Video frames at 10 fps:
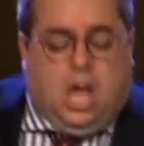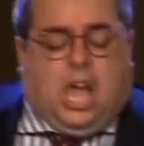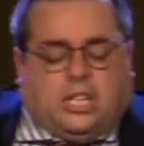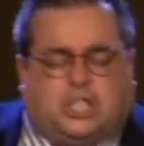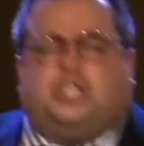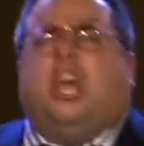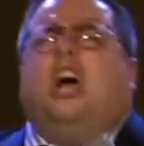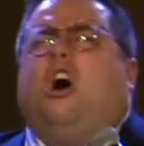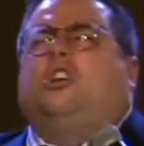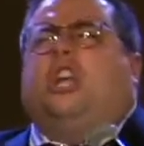
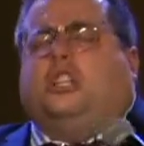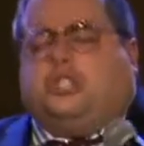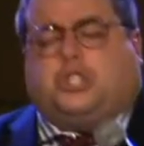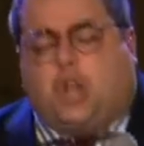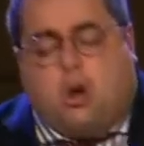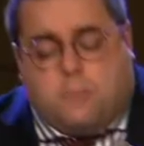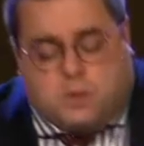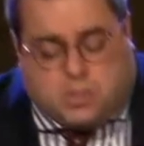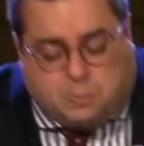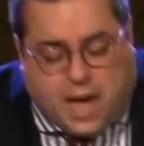still consumed
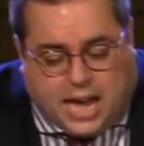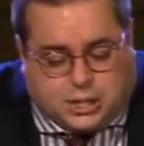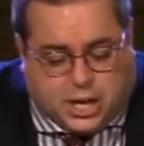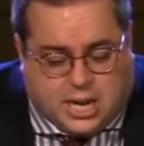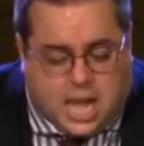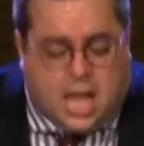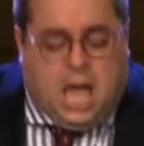with passion